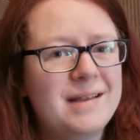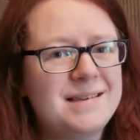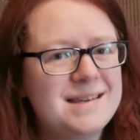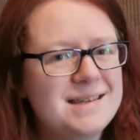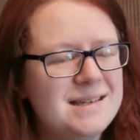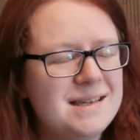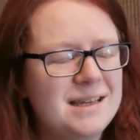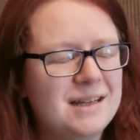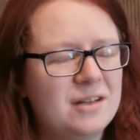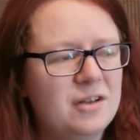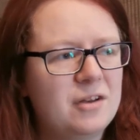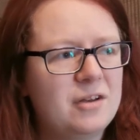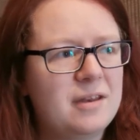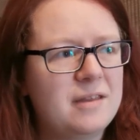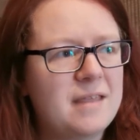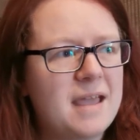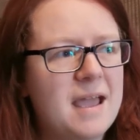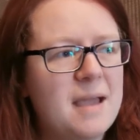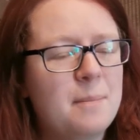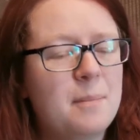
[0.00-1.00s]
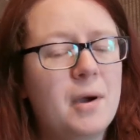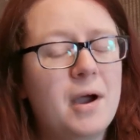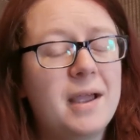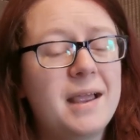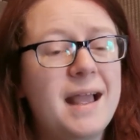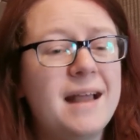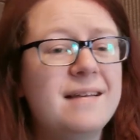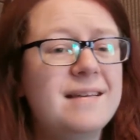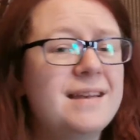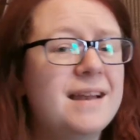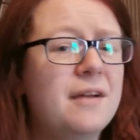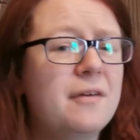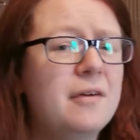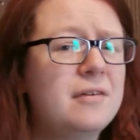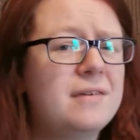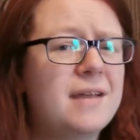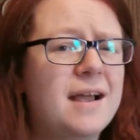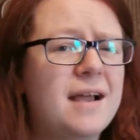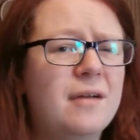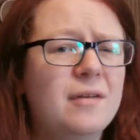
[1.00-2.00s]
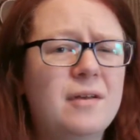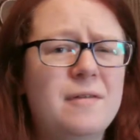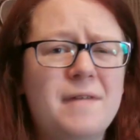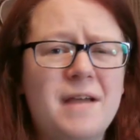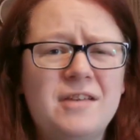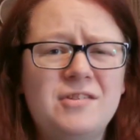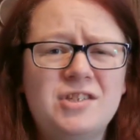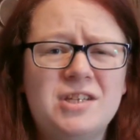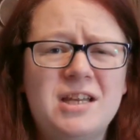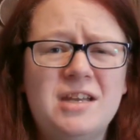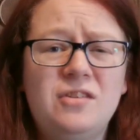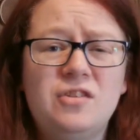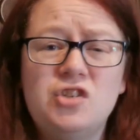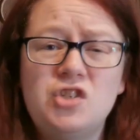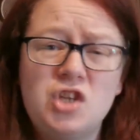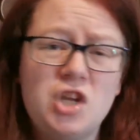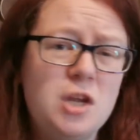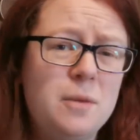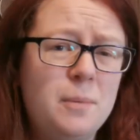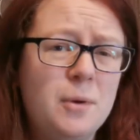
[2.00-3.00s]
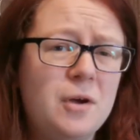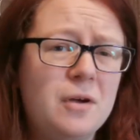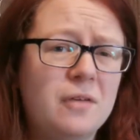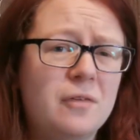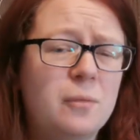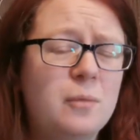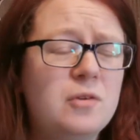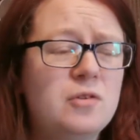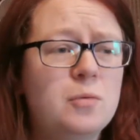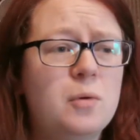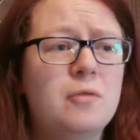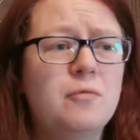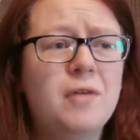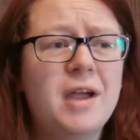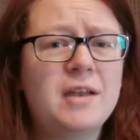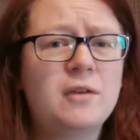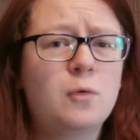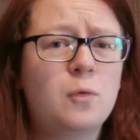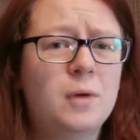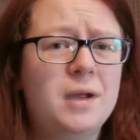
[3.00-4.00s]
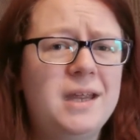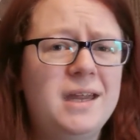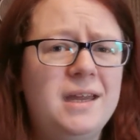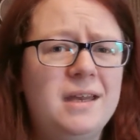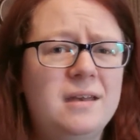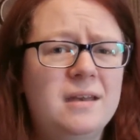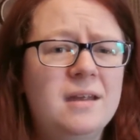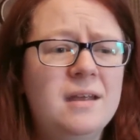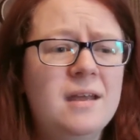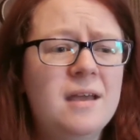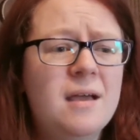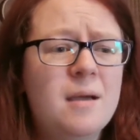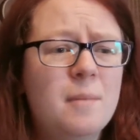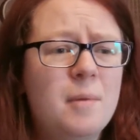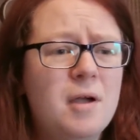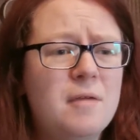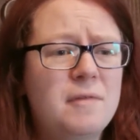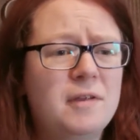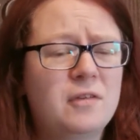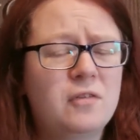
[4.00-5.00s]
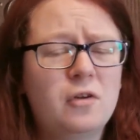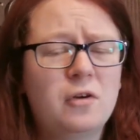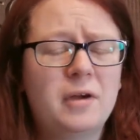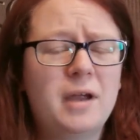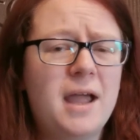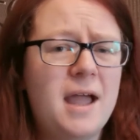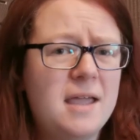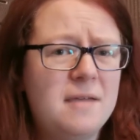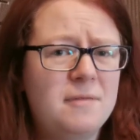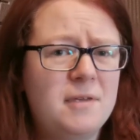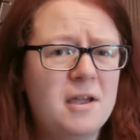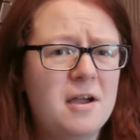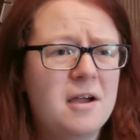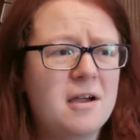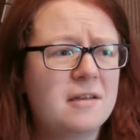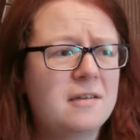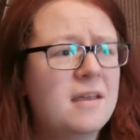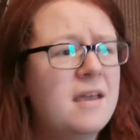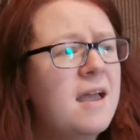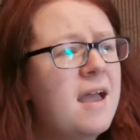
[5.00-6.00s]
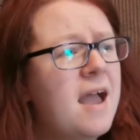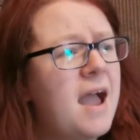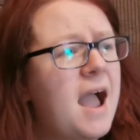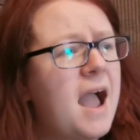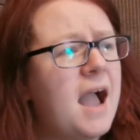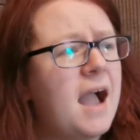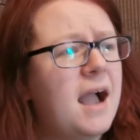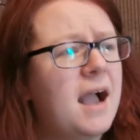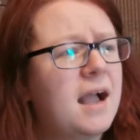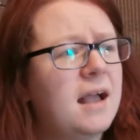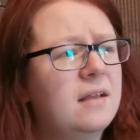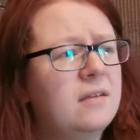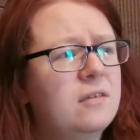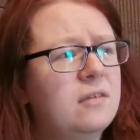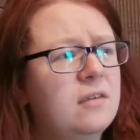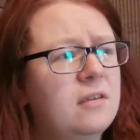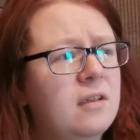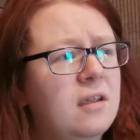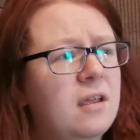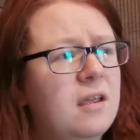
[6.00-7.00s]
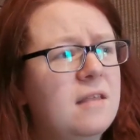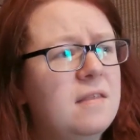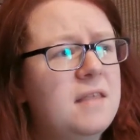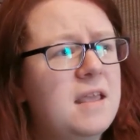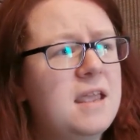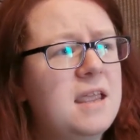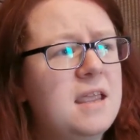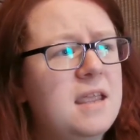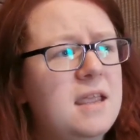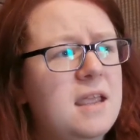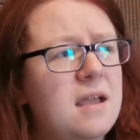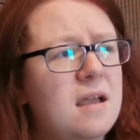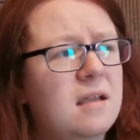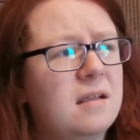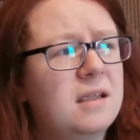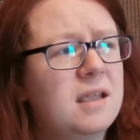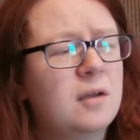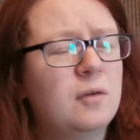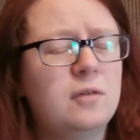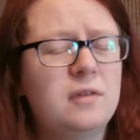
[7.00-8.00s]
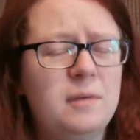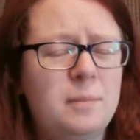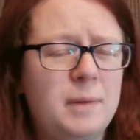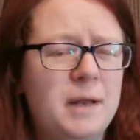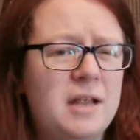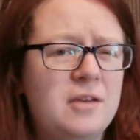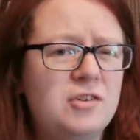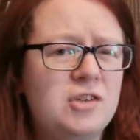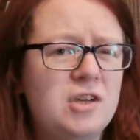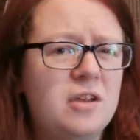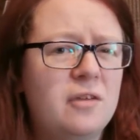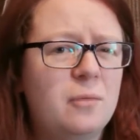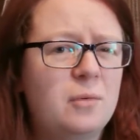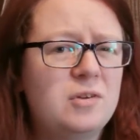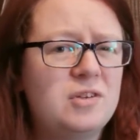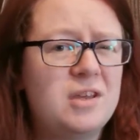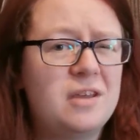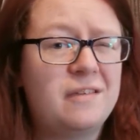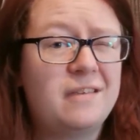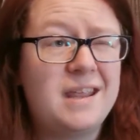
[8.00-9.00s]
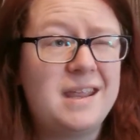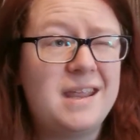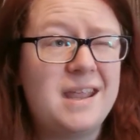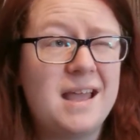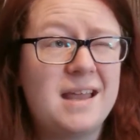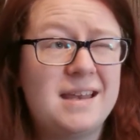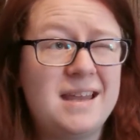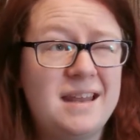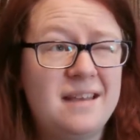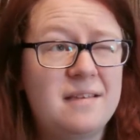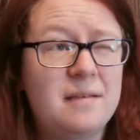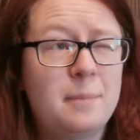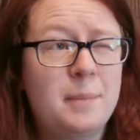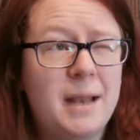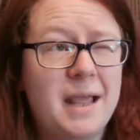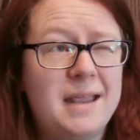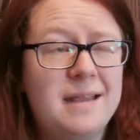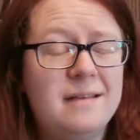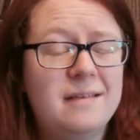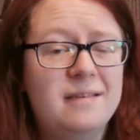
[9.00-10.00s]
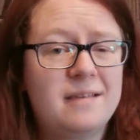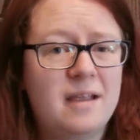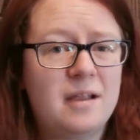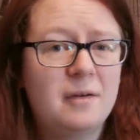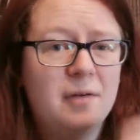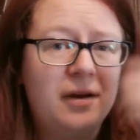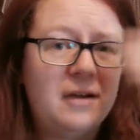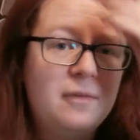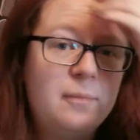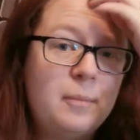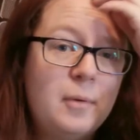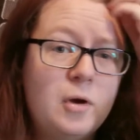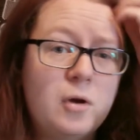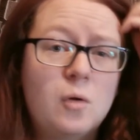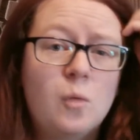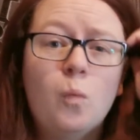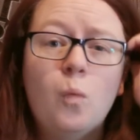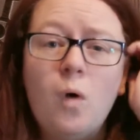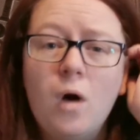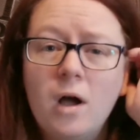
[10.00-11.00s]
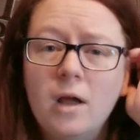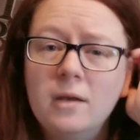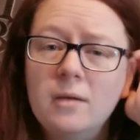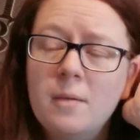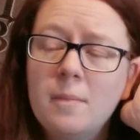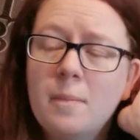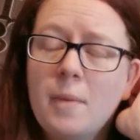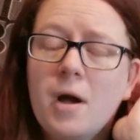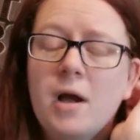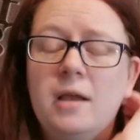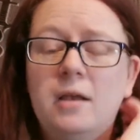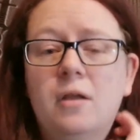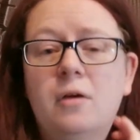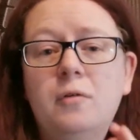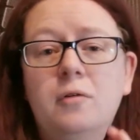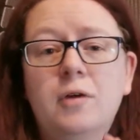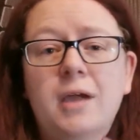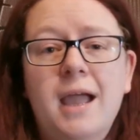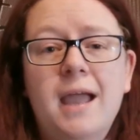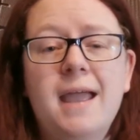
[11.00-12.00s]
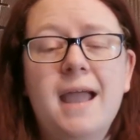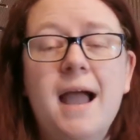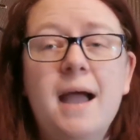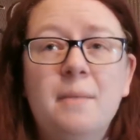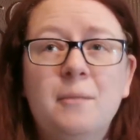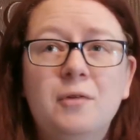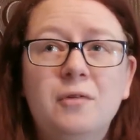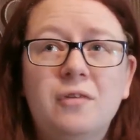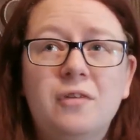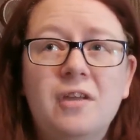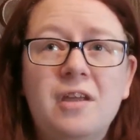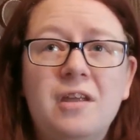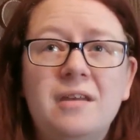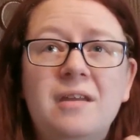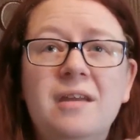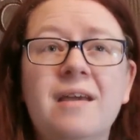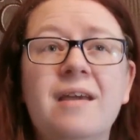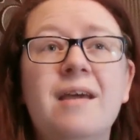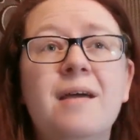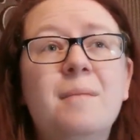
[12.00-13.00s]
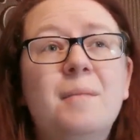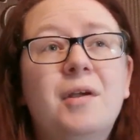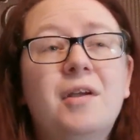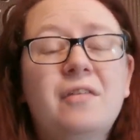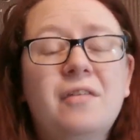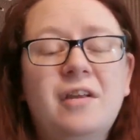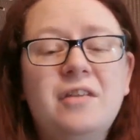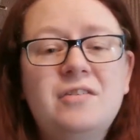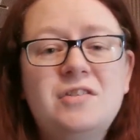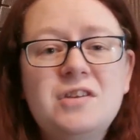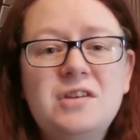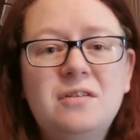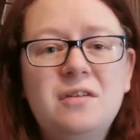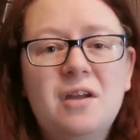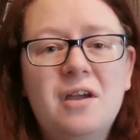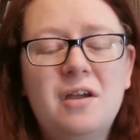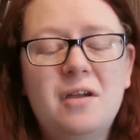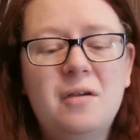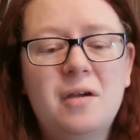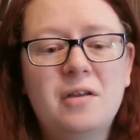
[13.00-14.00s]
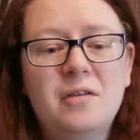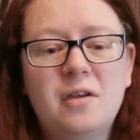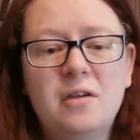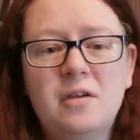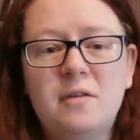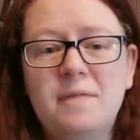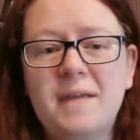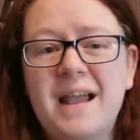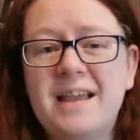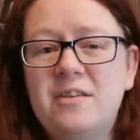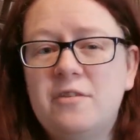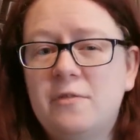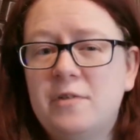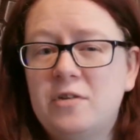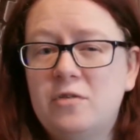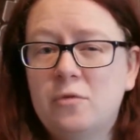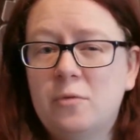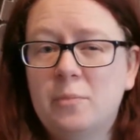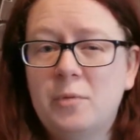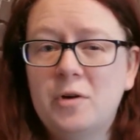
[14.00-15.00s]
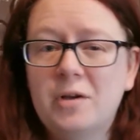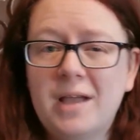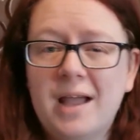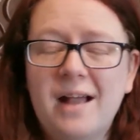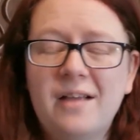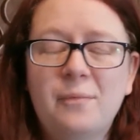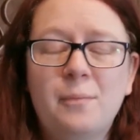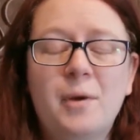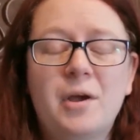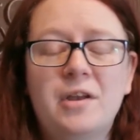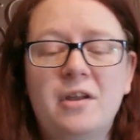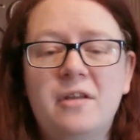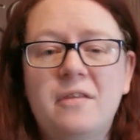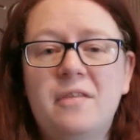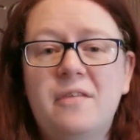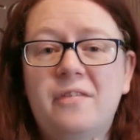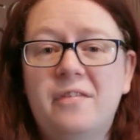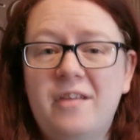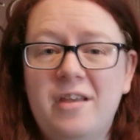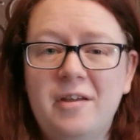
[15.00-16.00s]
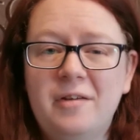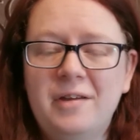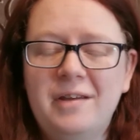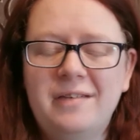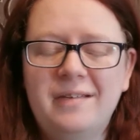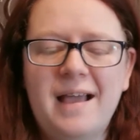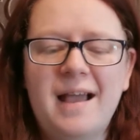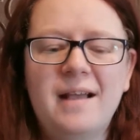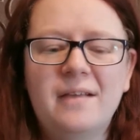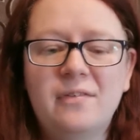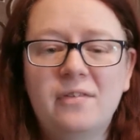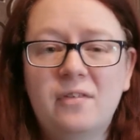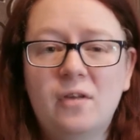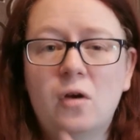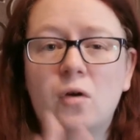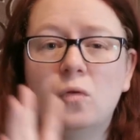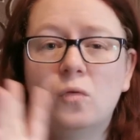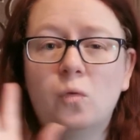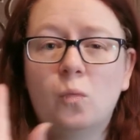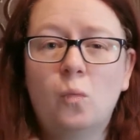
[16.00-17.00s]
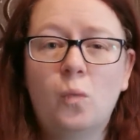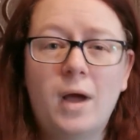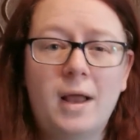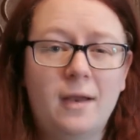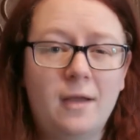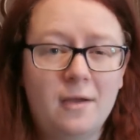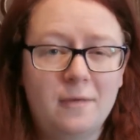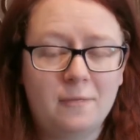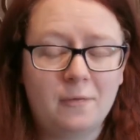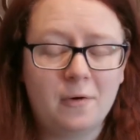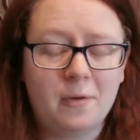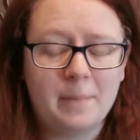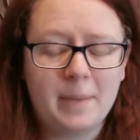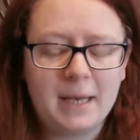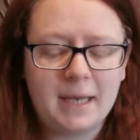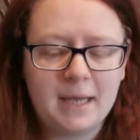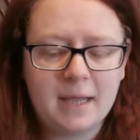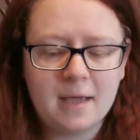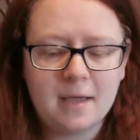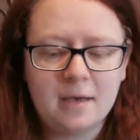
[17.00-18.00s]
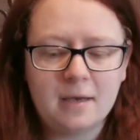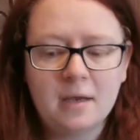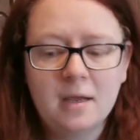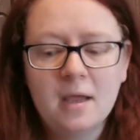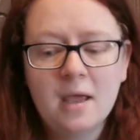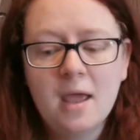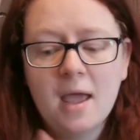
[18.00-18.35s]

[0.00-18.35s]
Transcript: I didn't include it there, but I had it narrowed down eventually to 2 books, which were Red Queen by Victoria Aveyard and The Guilty Pleasures, which is the Anita Blake series, book 1 by Laurel K. Hamilton, because I don't know if that individual book has, but I know the series has sold well over 1 million.